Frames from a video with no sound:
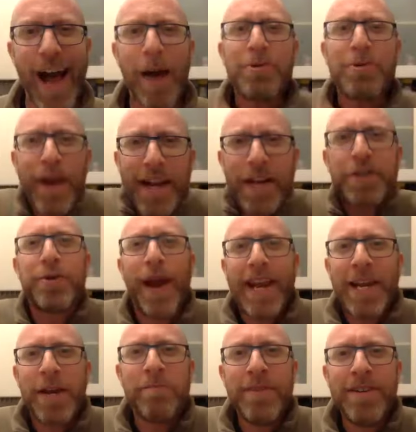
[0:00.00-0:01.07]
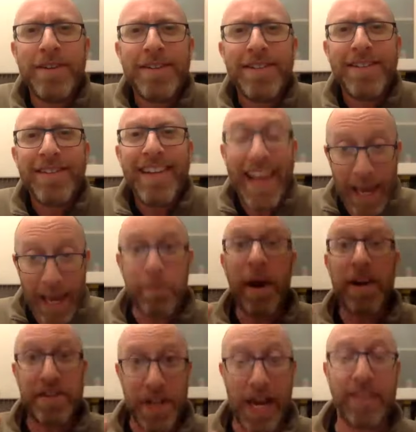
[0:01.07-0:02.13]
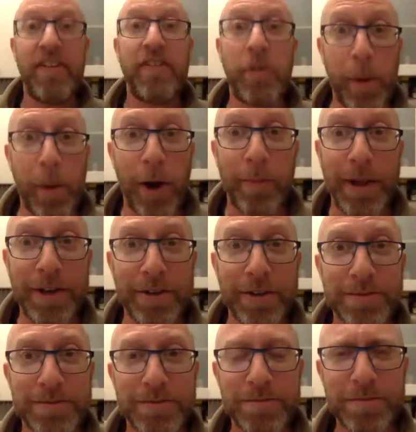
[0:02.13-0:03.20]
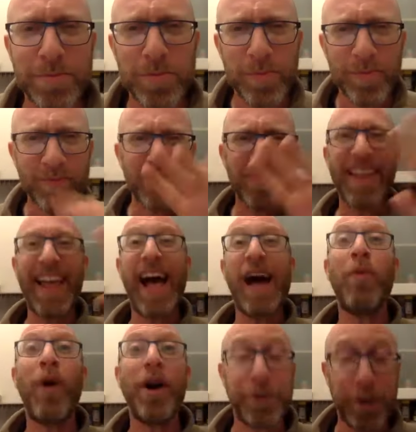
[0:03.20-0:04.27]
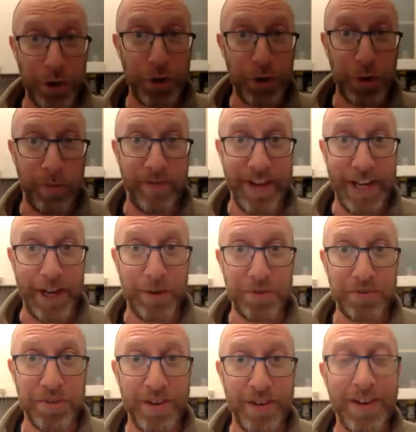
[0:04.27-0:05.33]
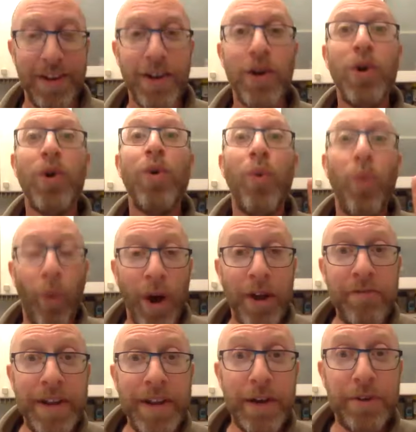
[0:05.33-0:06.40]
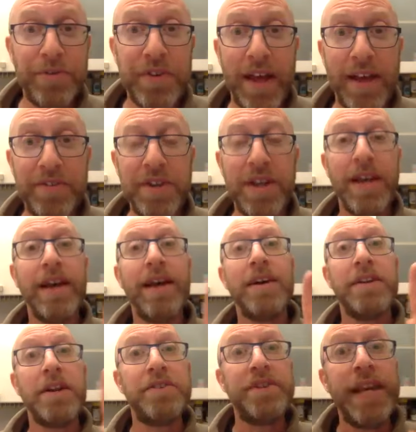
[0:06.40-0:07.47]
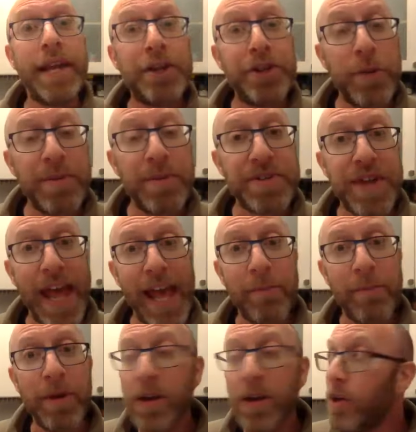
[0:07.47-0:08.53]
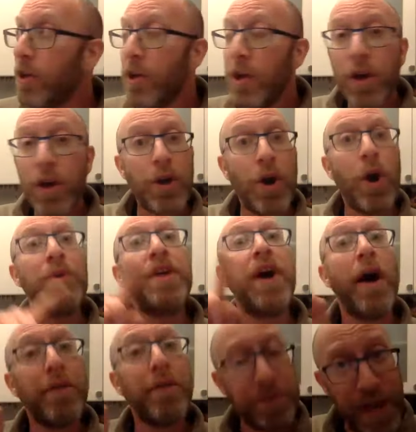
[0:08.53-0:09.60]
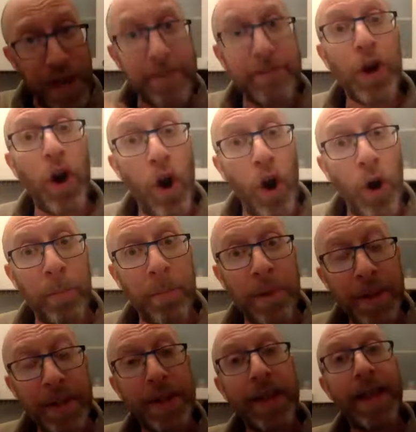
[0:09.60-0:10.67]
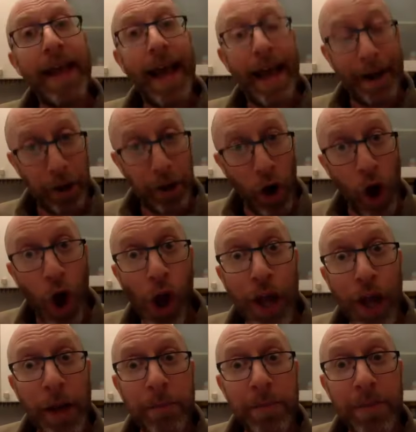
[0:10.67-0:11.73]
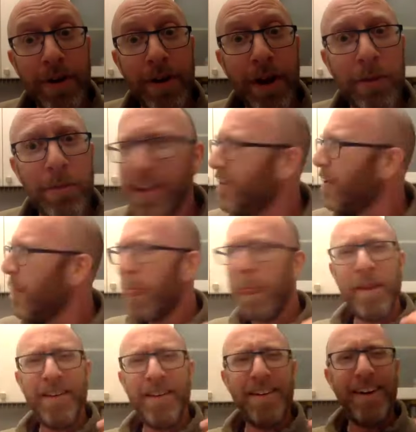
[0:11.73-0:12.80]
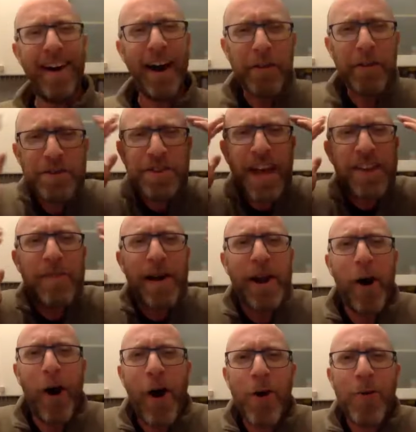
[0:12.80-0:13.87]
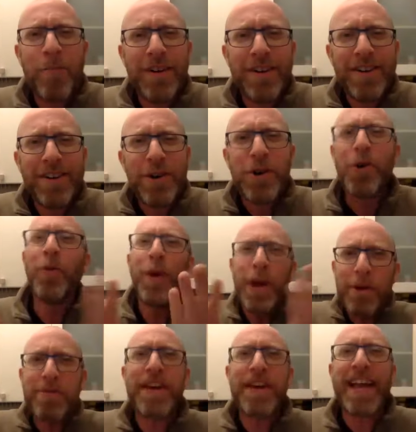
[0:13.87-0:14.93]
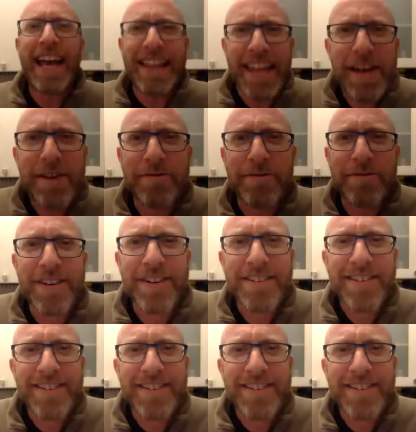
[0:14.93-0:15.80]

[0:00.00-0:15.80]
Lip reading: I'm trying to train him in my Tel Aviv apartment. I'm watching YouTube videos. One video says, to teach him his name, go to the other side of your home and call him. I'm like, other side of my home? Where do you think I live?